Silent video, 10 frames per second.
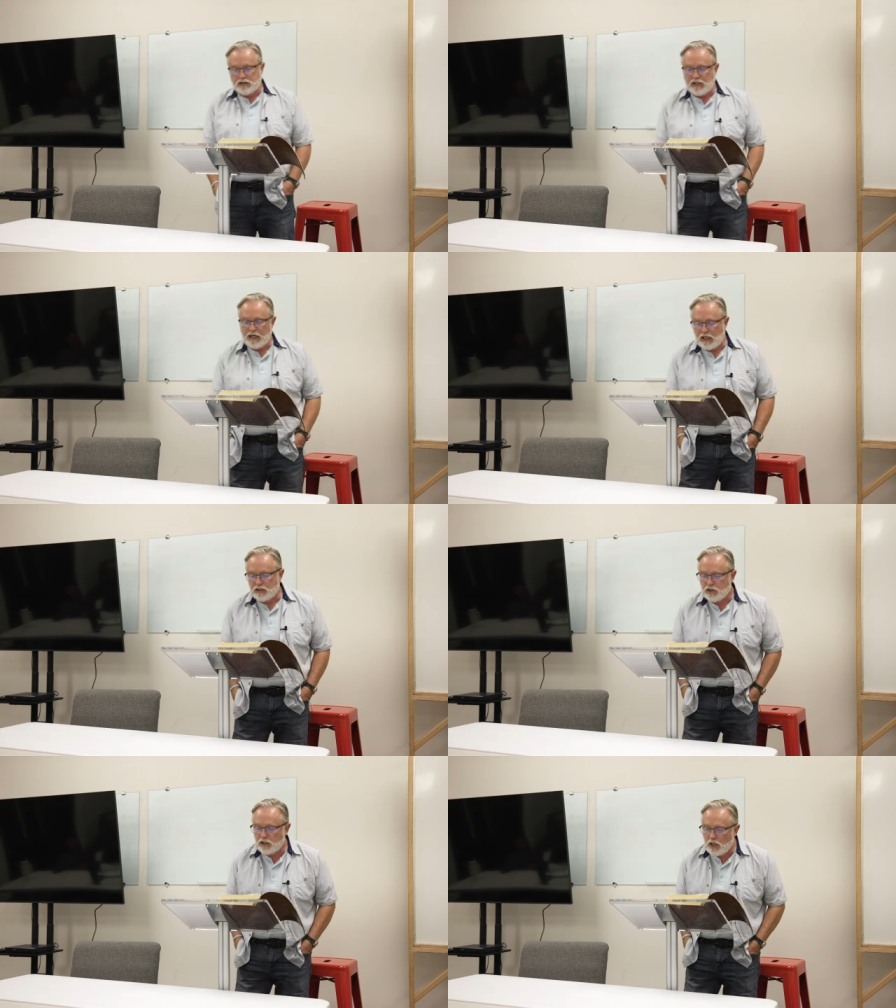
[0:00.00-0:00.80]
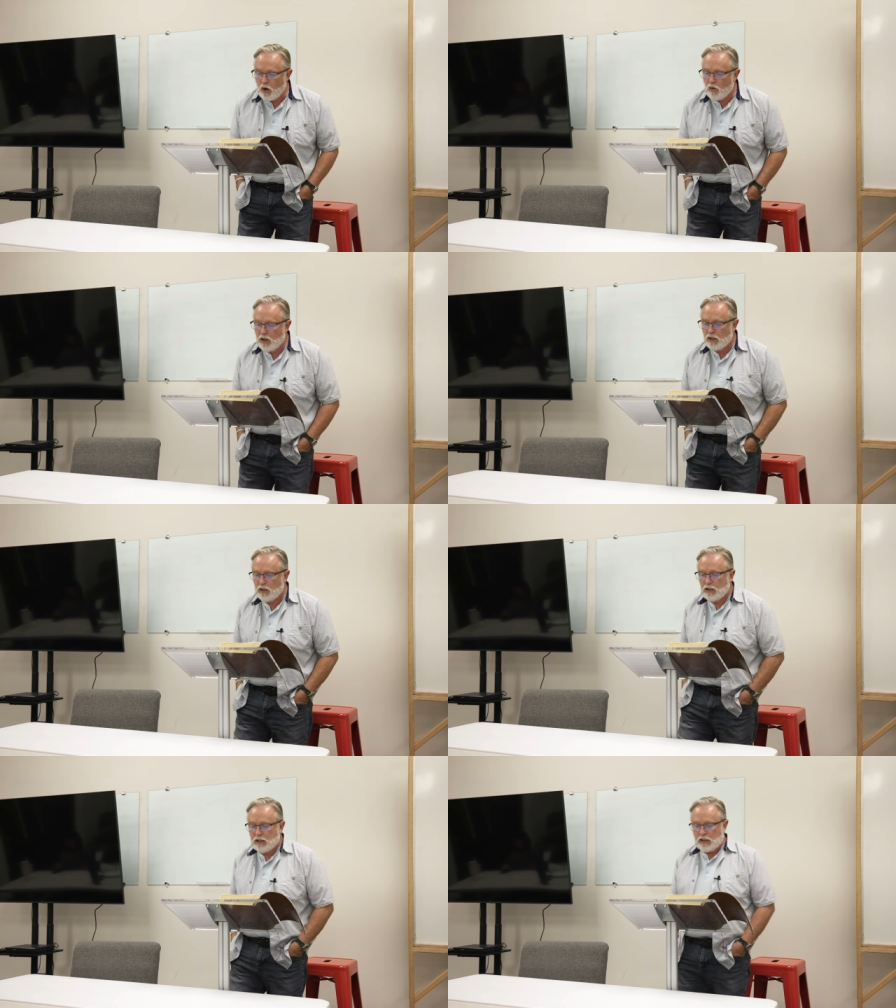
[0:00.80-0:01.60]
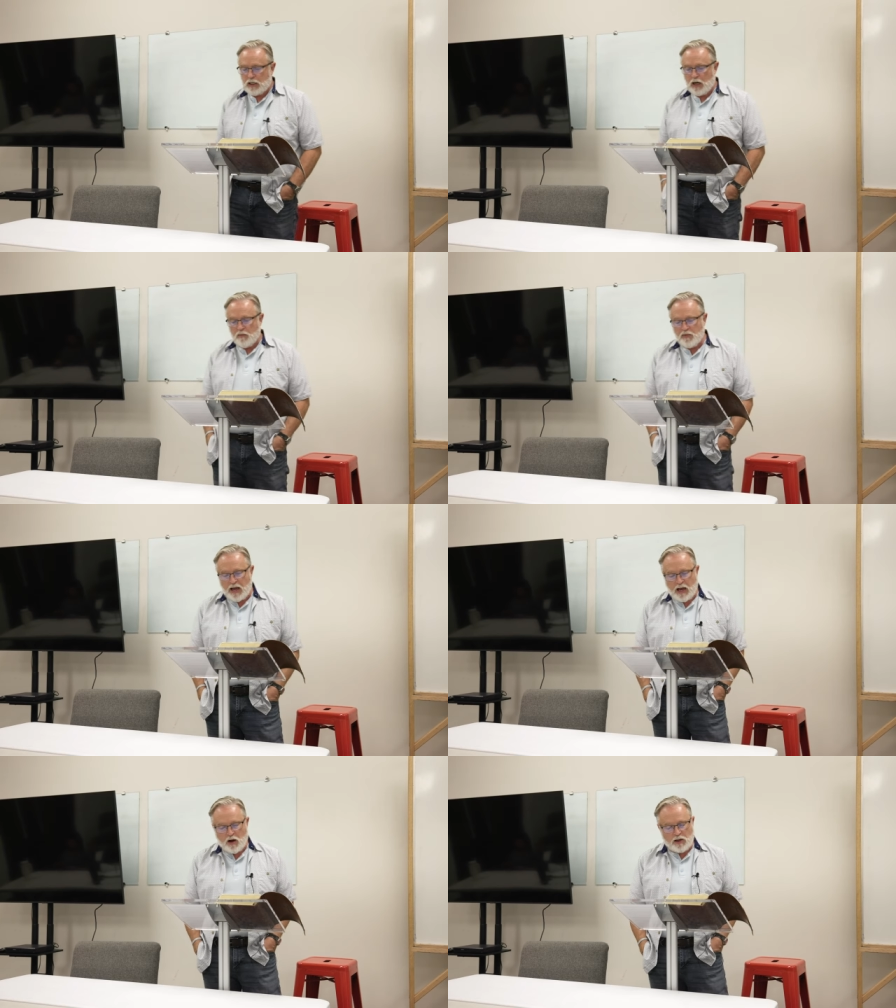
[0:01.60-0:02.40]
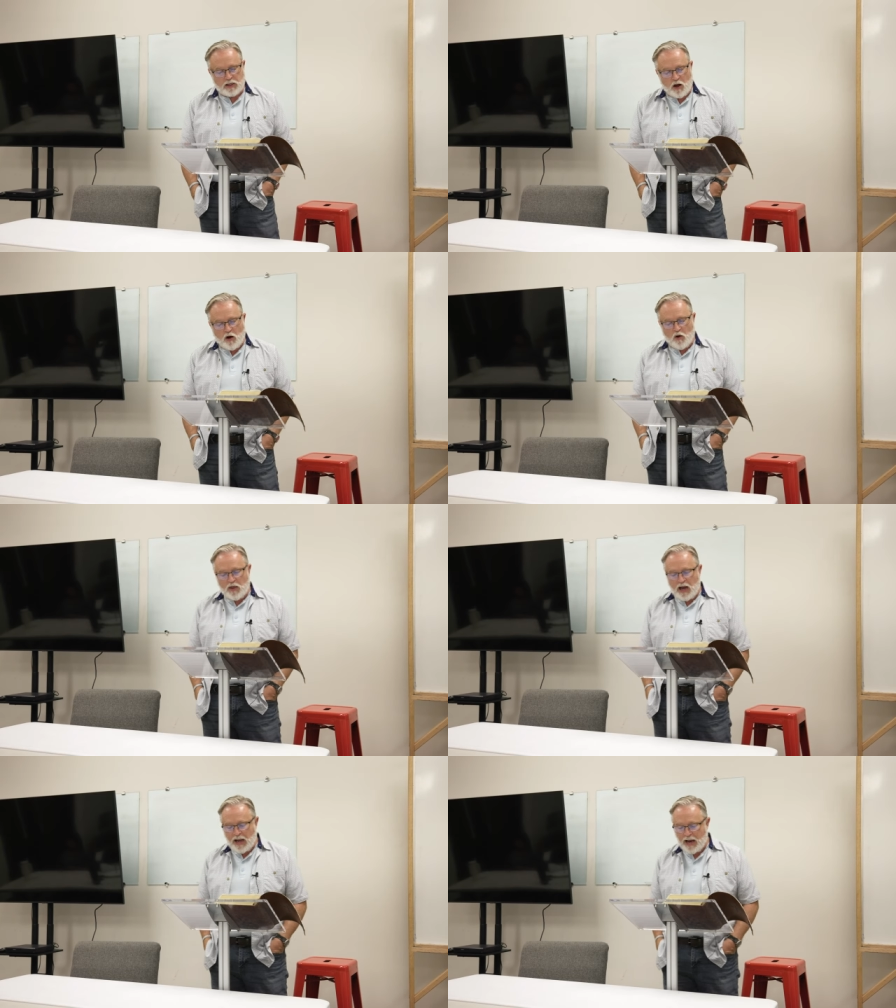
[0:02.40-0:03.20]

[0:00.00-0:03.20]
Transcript: said unto Noah, Come thou and all thy